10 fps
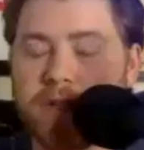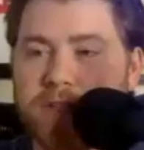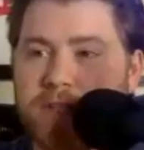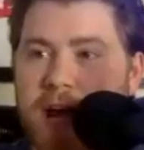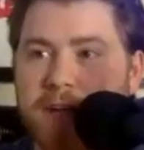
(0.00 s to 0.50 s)

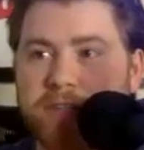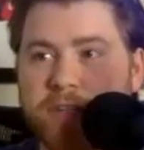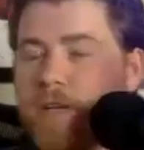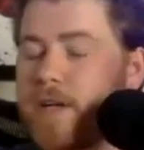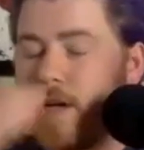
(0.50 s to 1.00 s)

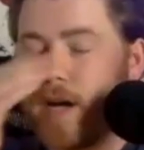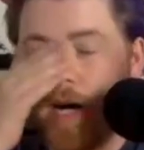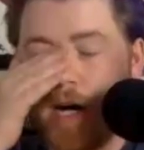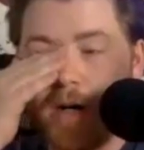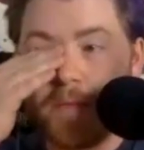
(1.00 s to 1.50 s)
disaster.
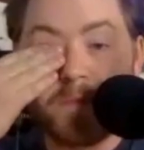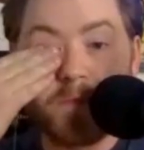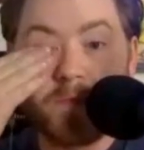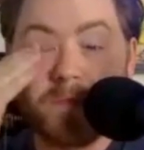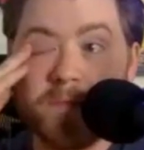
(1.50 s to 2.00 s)

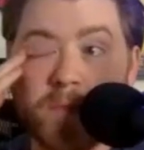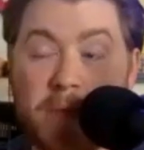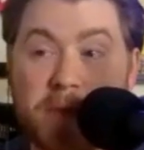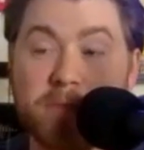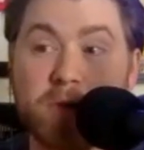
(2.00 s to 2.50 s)

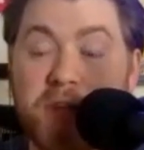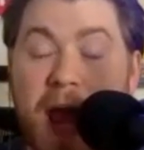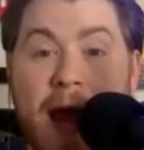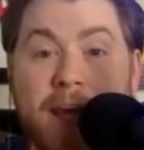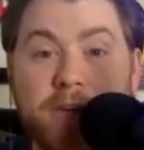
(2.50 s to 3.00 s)
Maybe the most
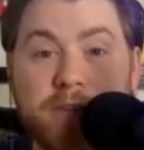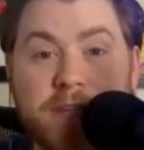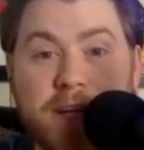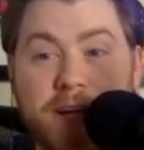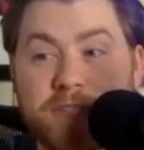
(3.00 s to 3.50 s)
accurate
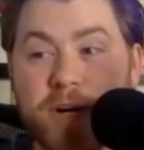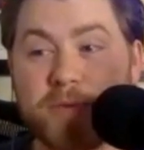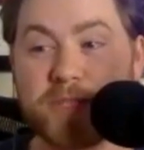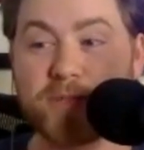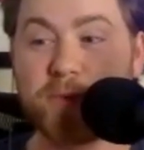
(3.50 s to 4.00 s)
thing I saw
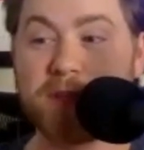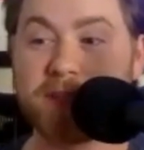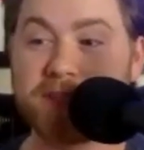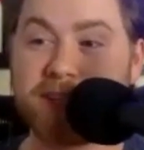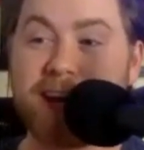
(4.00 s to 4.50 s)
was the tweet
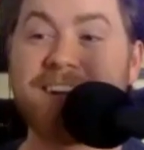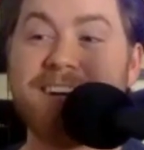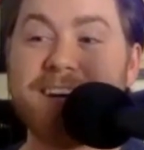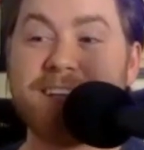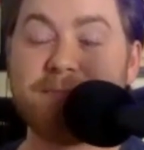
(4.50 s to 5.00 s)
that said
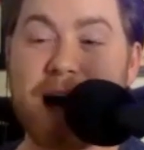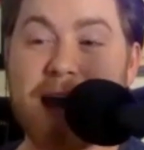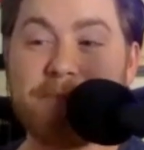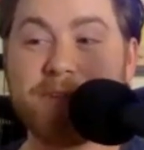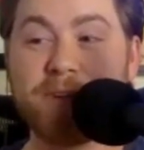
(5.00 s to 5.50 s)
the
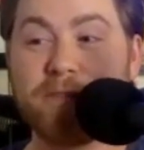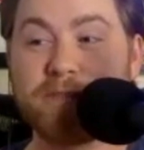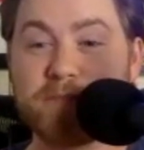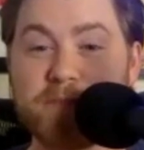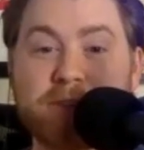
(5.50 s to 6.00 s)
Miami
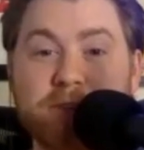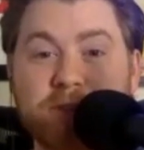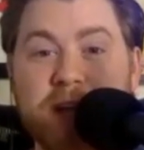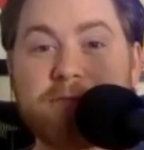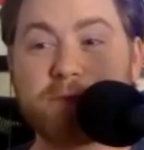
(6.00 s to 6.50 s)
Dolphins medical
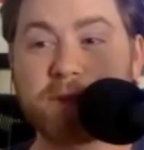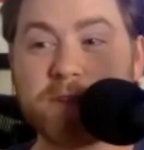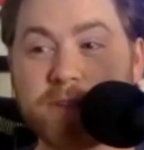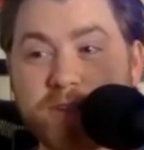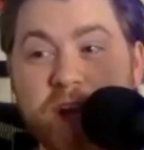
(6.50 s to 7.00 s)
staff would have
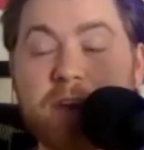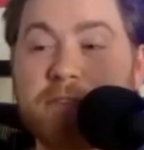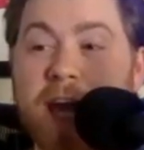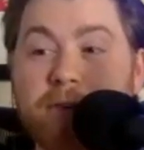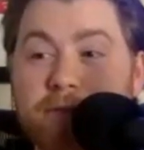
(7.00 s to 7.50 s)
cleared
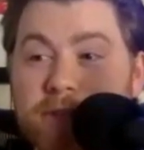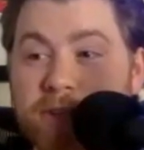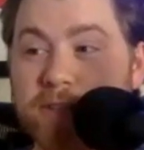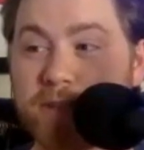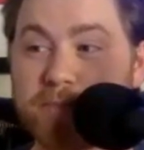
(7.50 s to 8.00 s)
JFK to
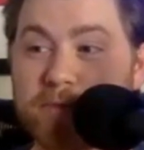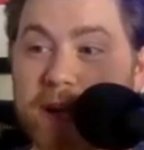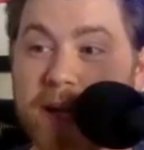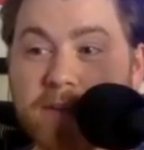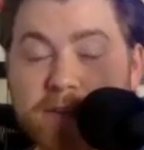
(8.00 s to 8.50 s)
return to the
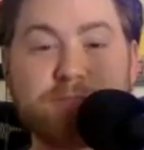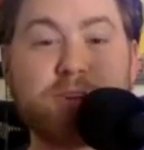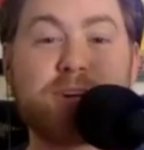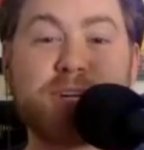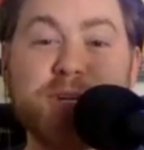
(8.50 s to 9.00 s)
parade. Little
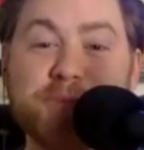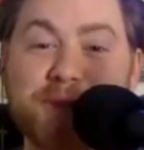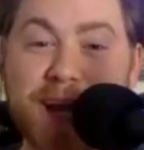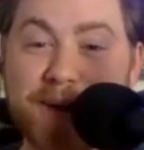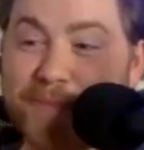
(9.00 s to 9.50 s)
dark humor
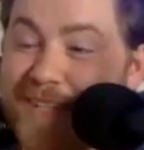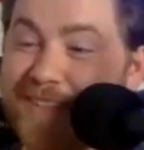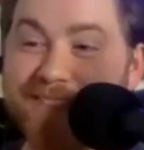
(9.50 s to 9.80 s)
there, but